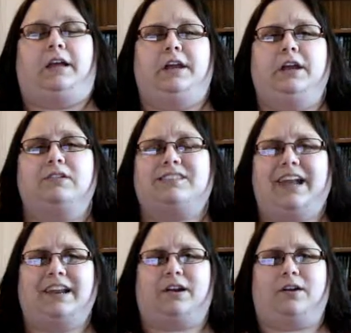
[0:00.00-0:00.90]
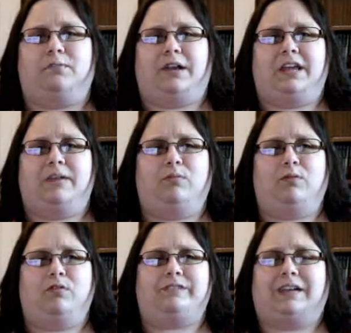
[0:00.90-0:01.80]
years later, when he
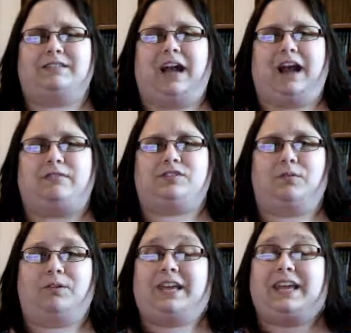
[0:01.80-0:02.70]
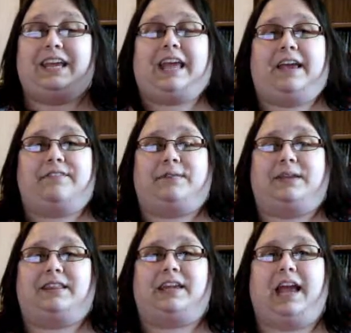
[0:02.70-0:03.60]
moved down to Arizona, he gave me
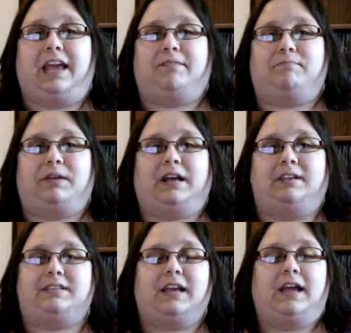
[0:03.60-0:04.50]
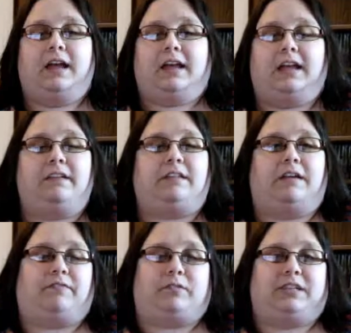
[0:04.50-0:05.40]
the game because he
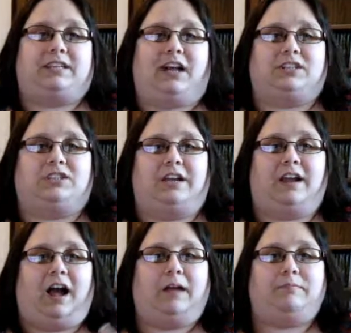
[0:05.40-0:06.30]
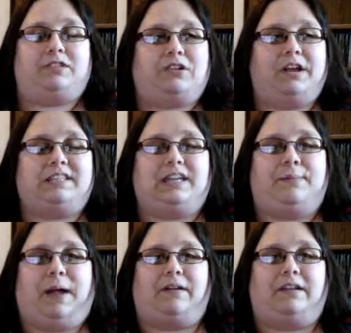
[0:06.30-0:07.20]
never really touched it, and I was crazy
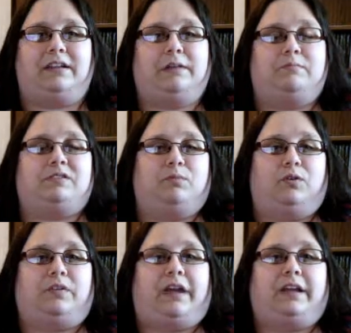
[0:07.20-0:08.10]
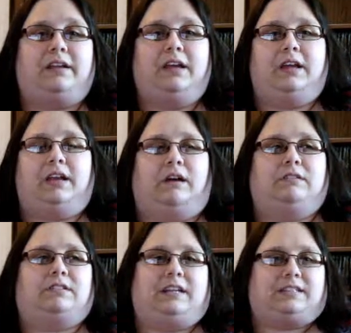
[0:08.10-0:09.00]
about it, and he was moving, you know,
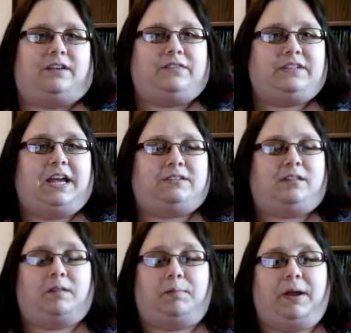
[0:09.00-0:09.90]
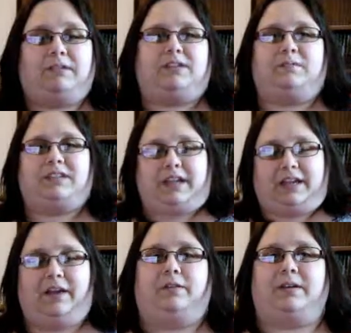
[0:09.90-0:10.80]
so less stuff he takes it in the better, so he was like,
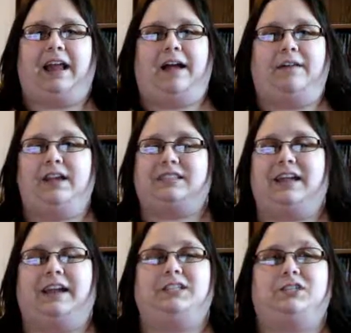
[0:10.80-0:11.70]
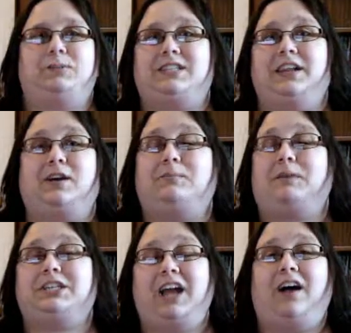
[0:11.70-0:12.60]
here, you can have this, and it's been sitting on
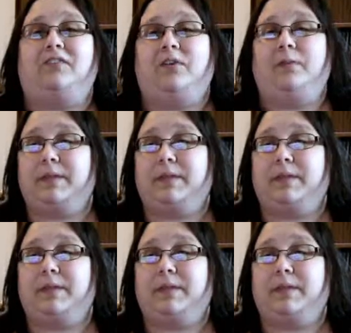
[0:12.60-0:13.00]
my shelf